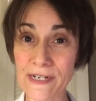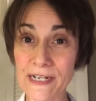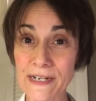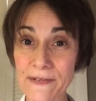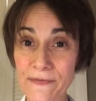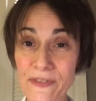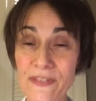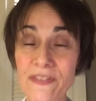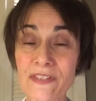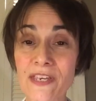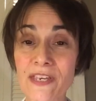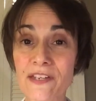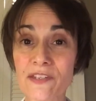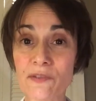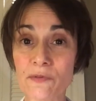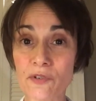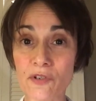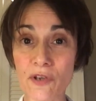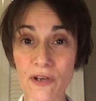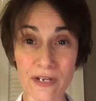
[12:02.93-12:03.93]
In this
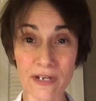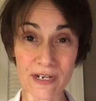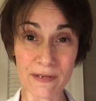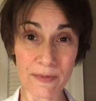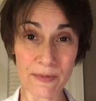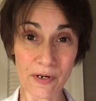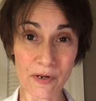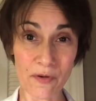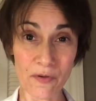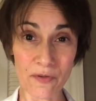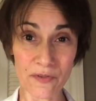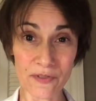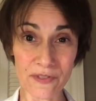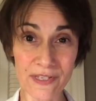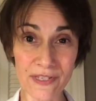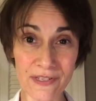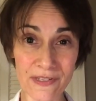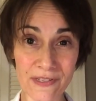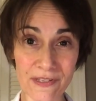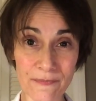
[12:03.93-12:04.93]
case, we're talking about a whole
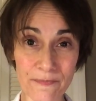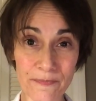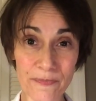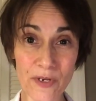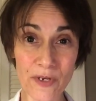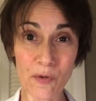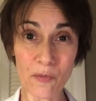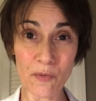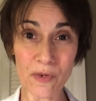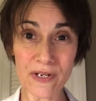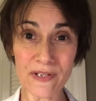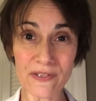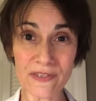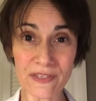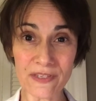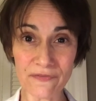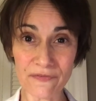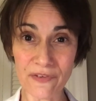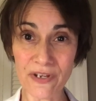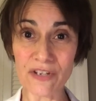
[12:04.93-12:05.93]
system. What is
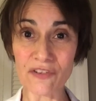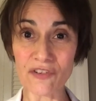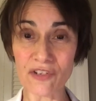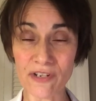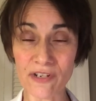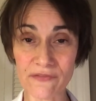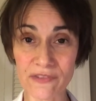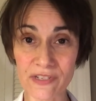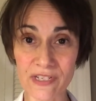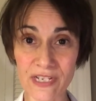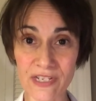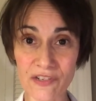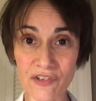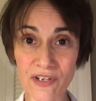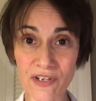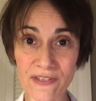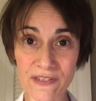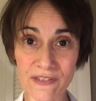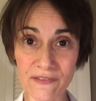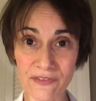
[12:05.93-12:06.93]
the function of the
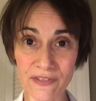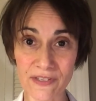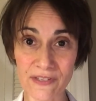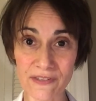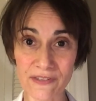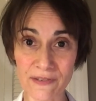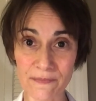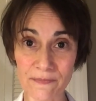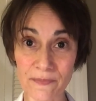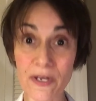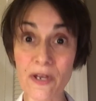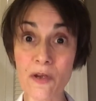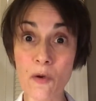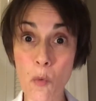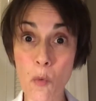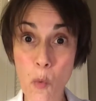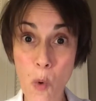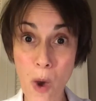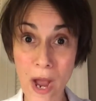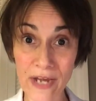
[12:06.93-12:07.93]
digestive system?
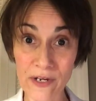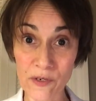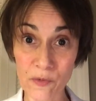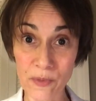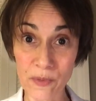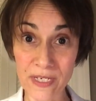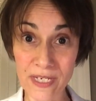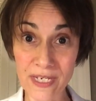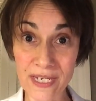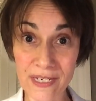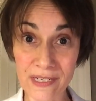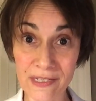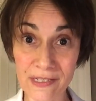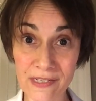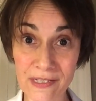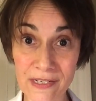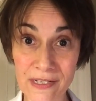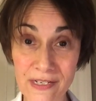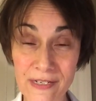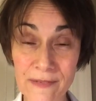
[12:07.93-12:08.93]
Why do we eat?